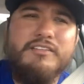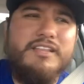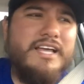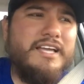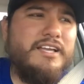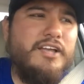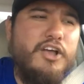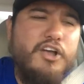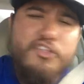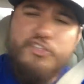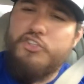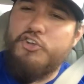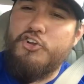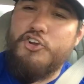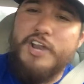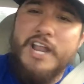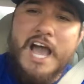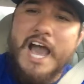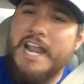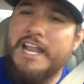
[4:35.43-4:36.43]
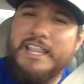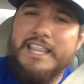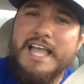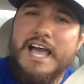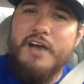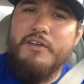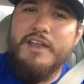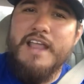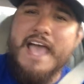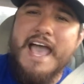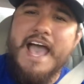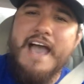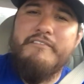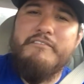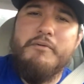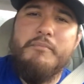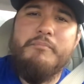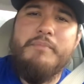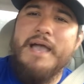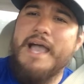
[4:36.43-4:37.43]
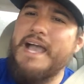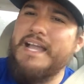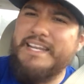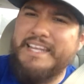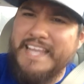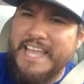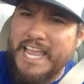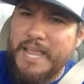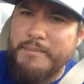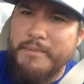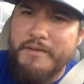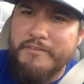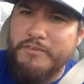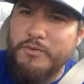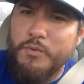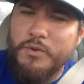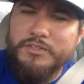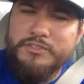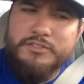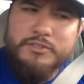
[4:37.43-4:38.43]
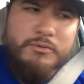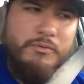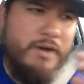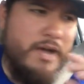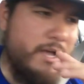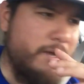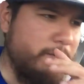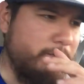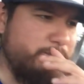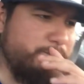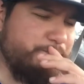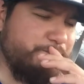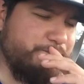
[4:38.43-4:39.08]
Like they're not allowed to have a bad game every once in a while.